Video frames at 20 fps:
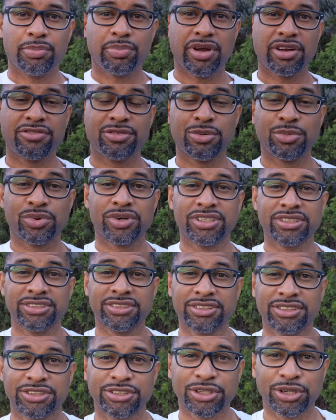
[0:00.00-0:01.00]
up,
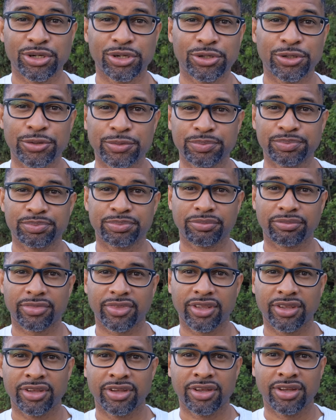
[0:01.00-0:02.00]
everyone? So
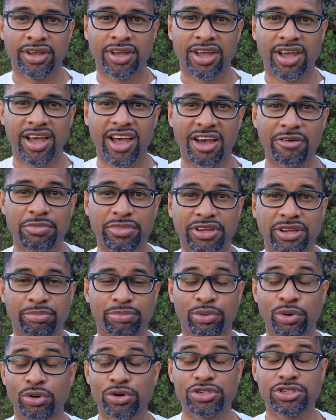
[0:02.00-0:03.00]
I've been
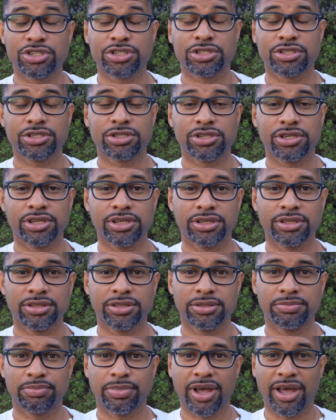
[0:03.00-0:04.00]
approached
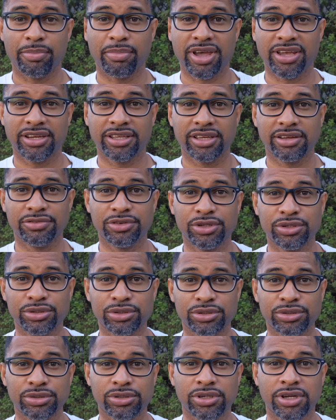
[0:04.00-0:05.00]
by many of
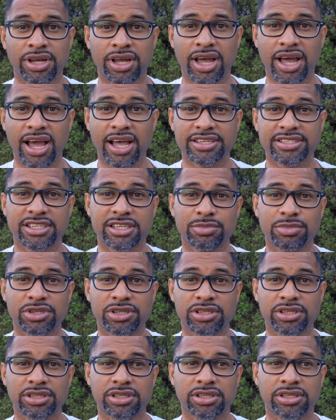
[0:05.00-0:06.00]
you
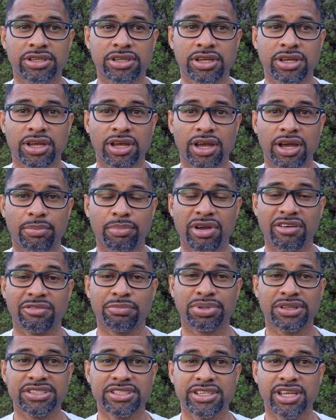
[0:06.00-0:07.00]
asking me,
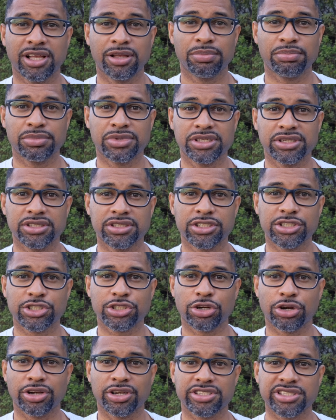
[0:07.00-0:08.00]
Bevan, please help me
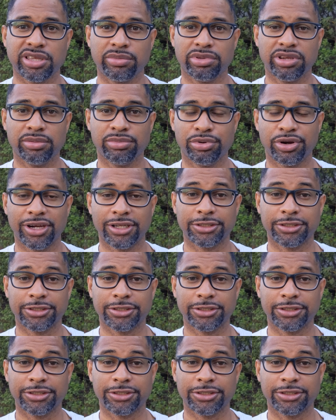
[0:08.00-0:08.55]
start a CBD